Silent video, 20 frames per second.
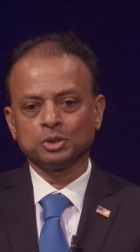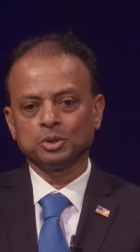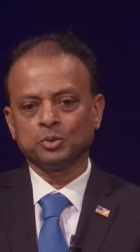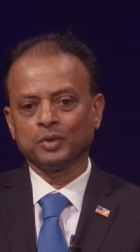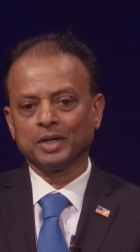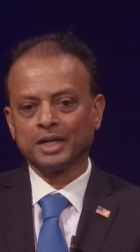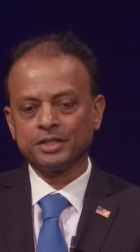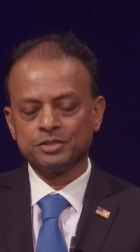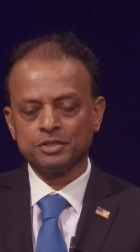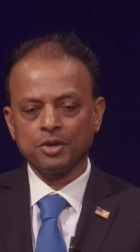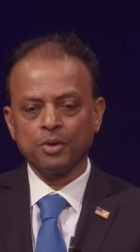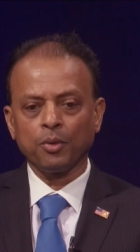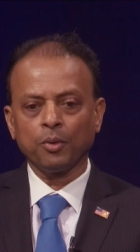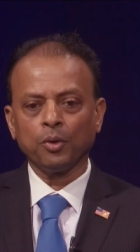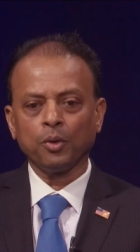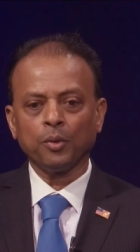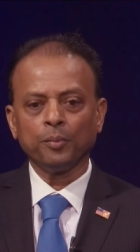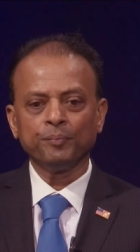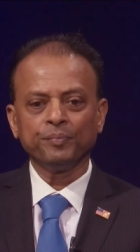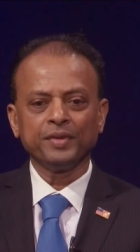they would let you
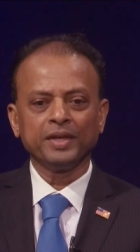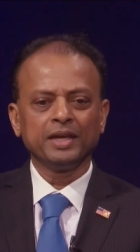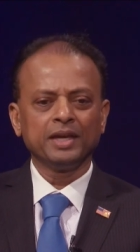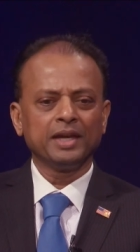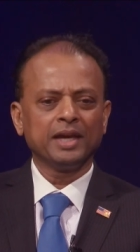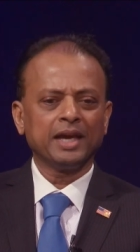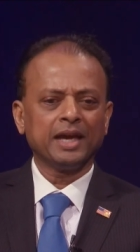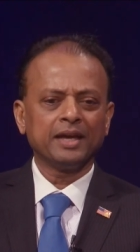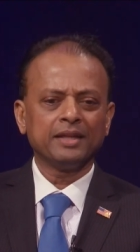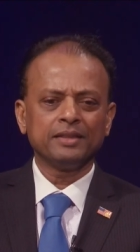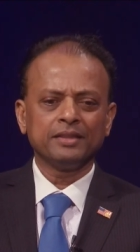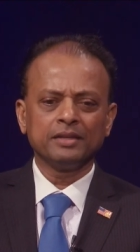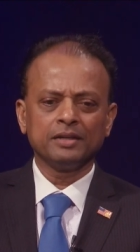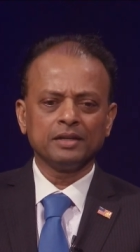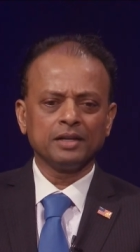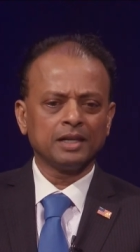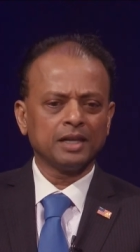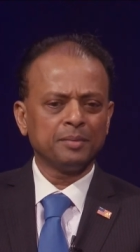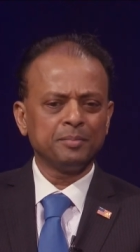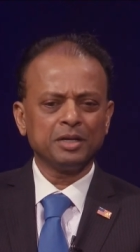go. And
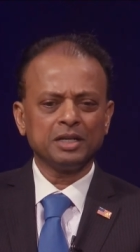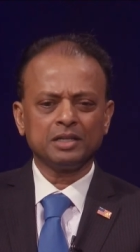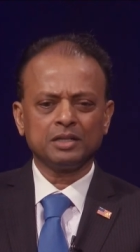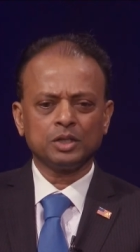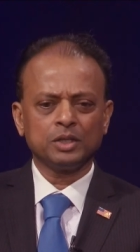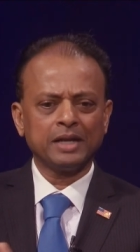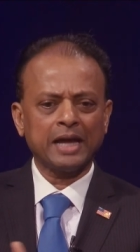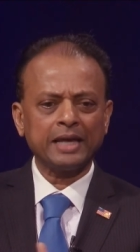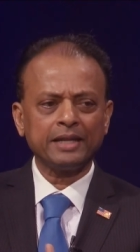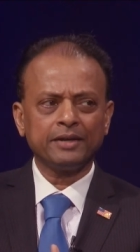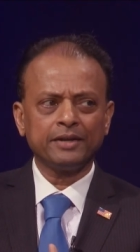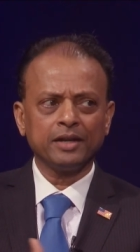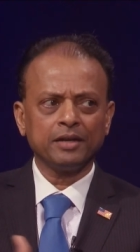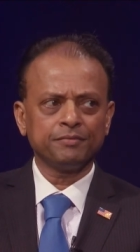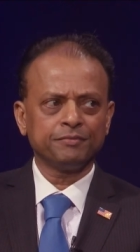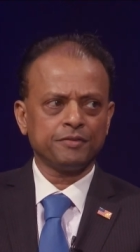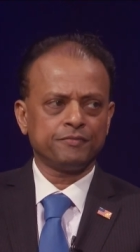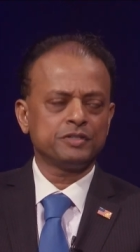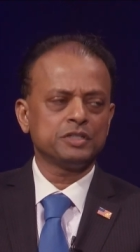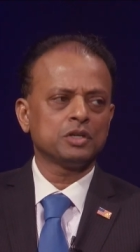the limit nine hundred
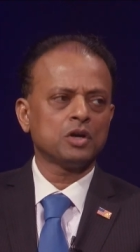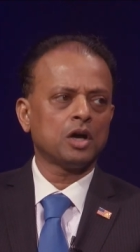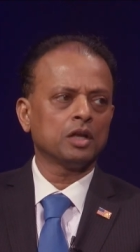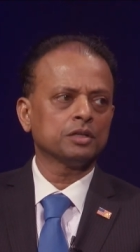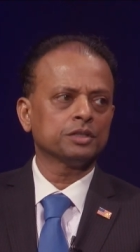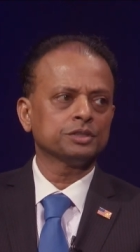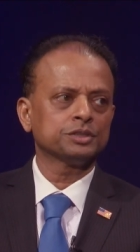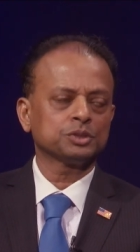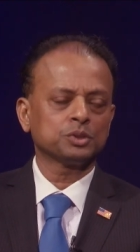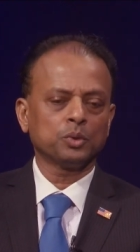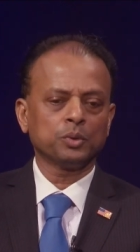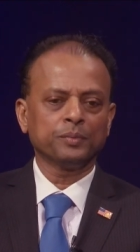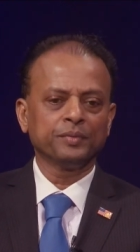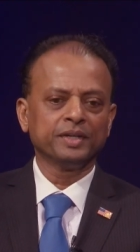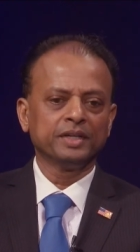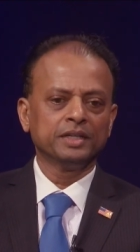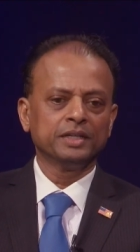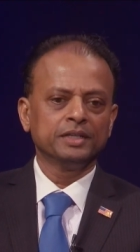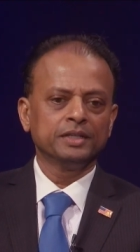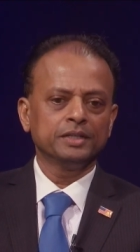and fifty dollars. So,
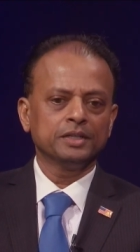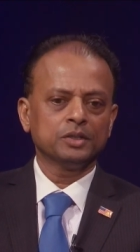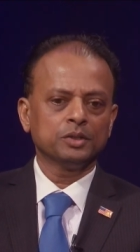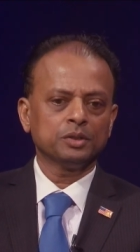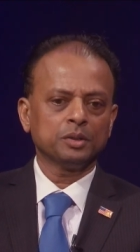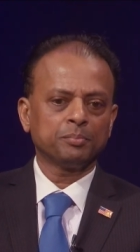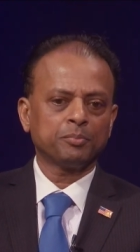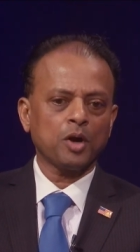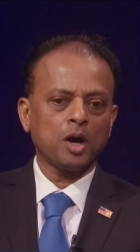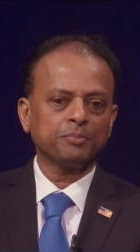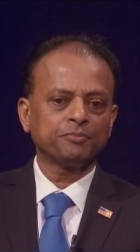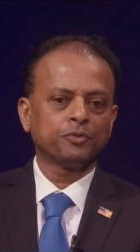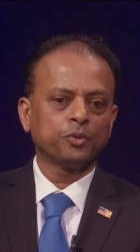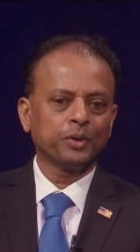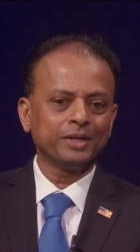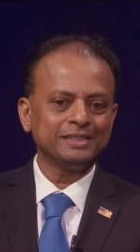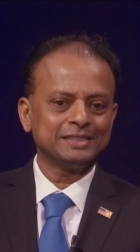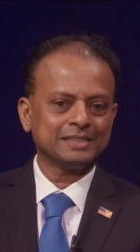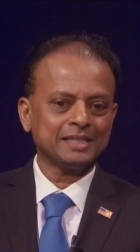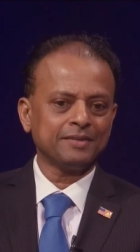right. you know, the Prop
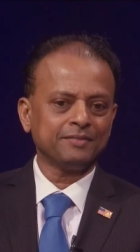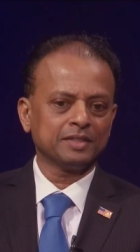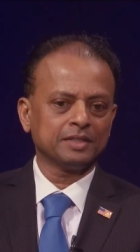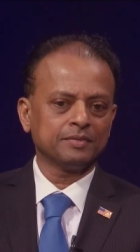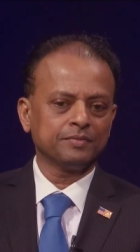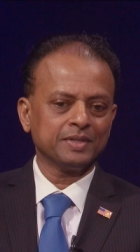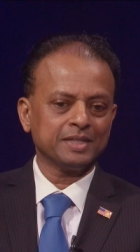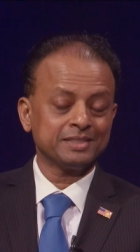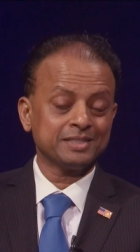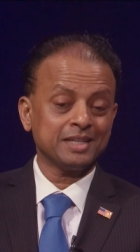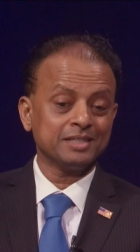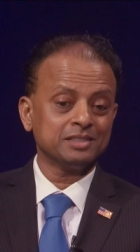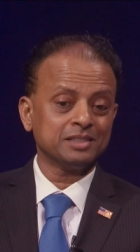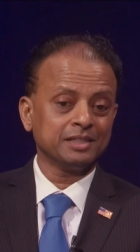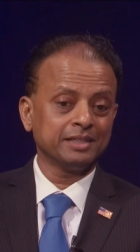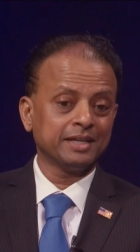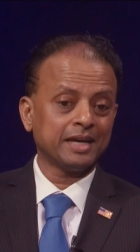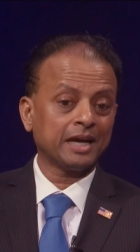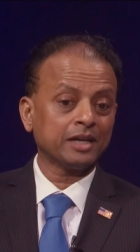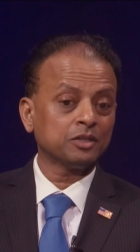forty seven.
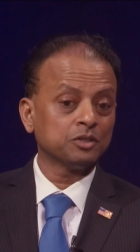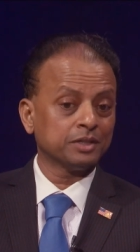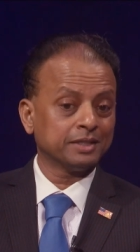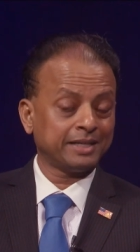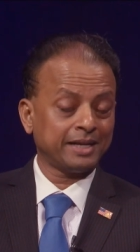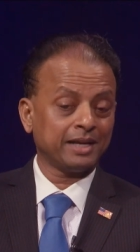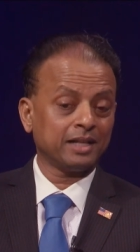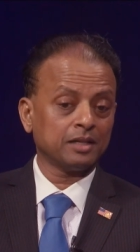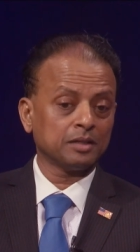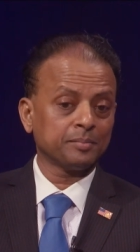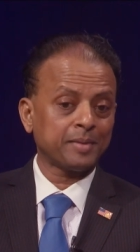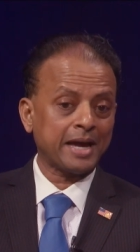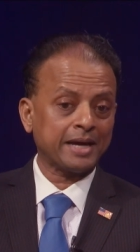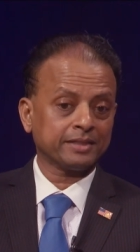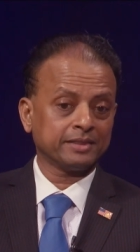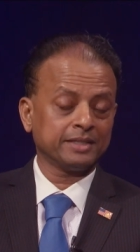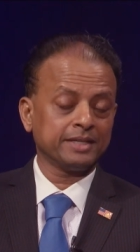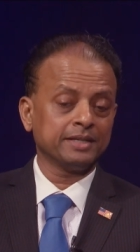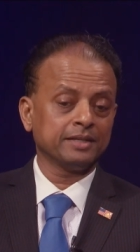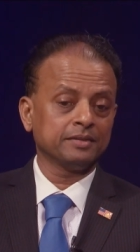Essentially, I could tell
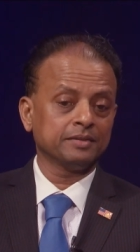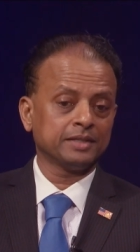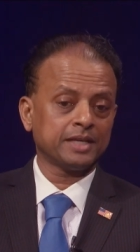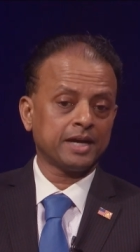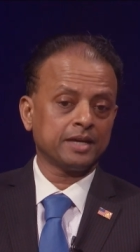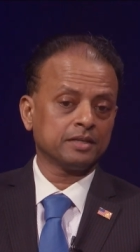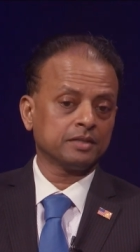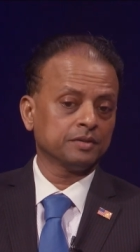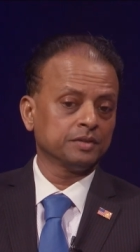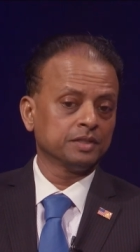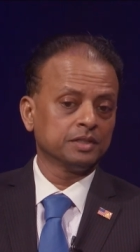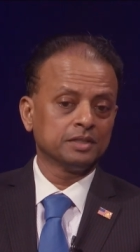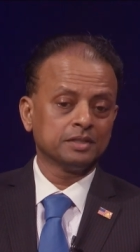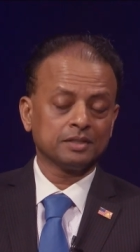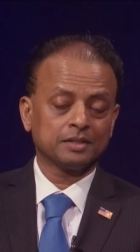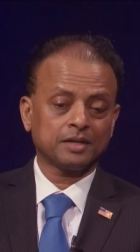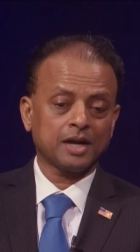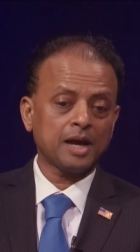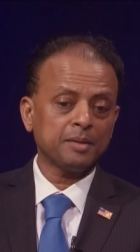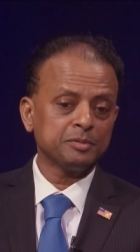back then that
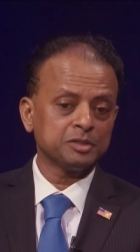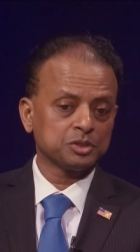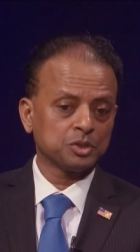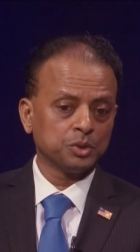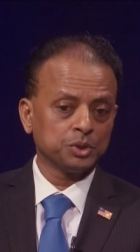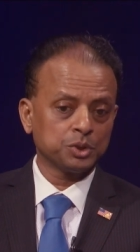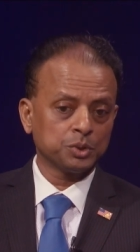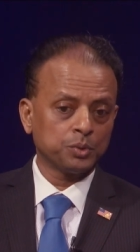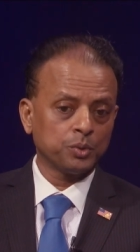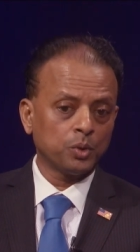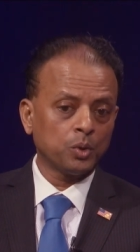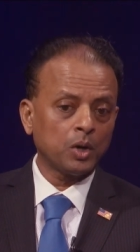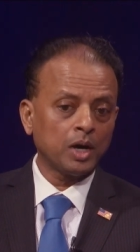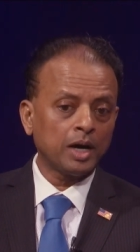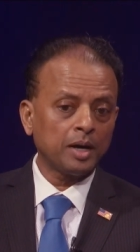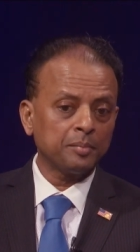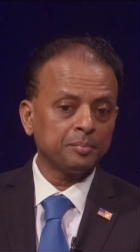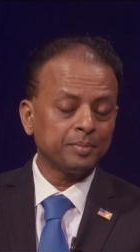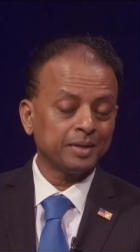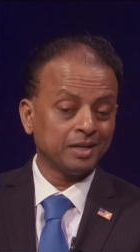the crime is going to go
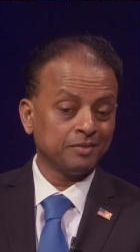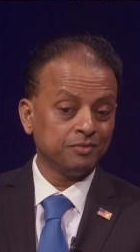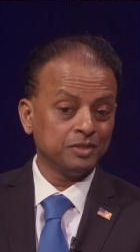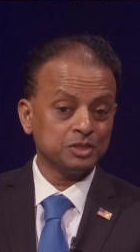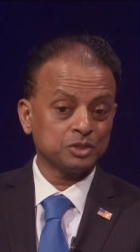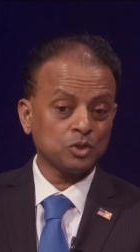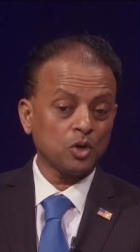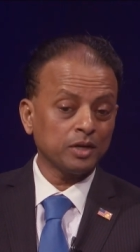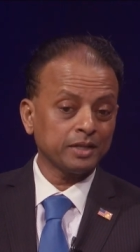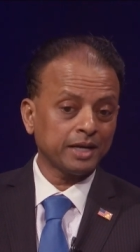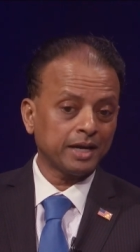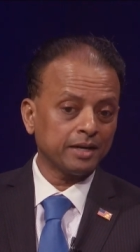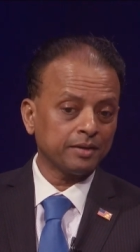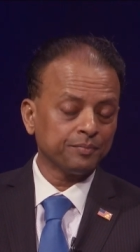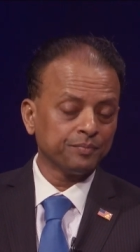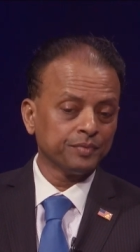up, and we saw that